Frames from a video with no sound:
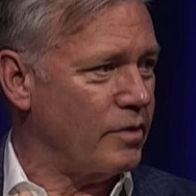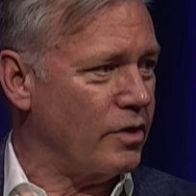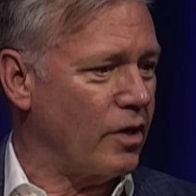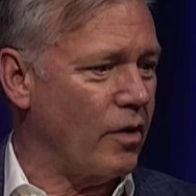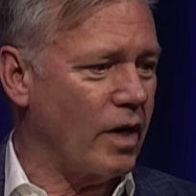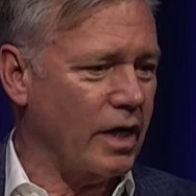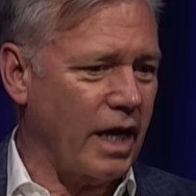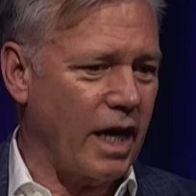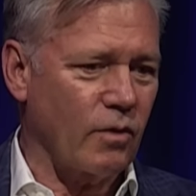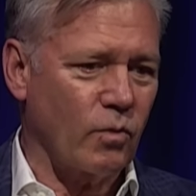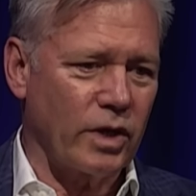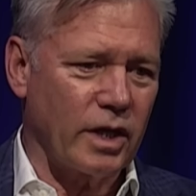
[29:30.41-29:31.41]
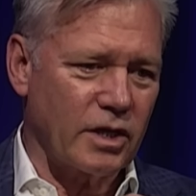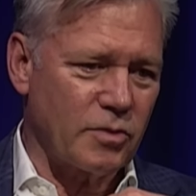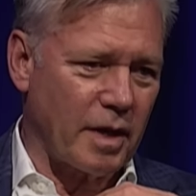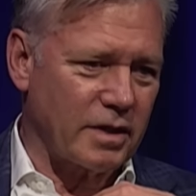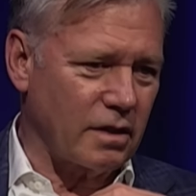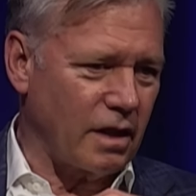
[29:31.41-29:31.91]
You know, again, we
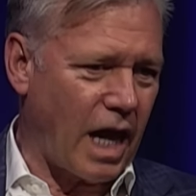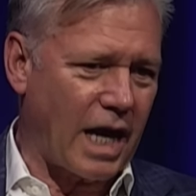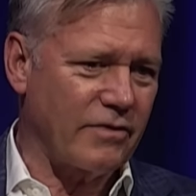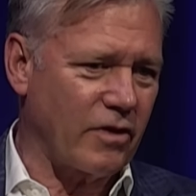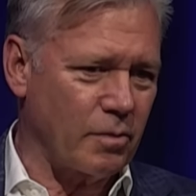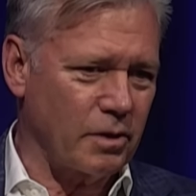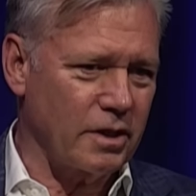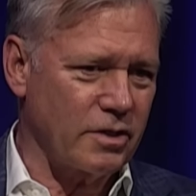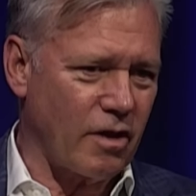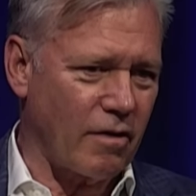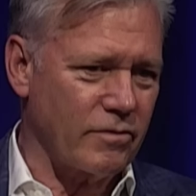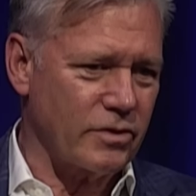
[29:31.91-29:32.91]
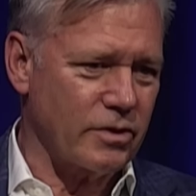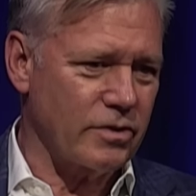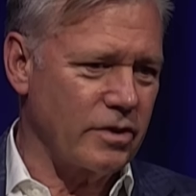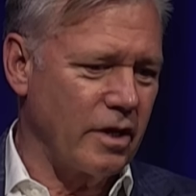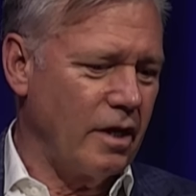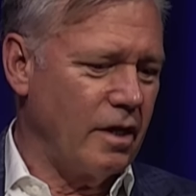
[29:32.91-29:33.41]
expect a lot of our police
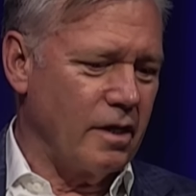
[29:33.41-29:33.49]
officers.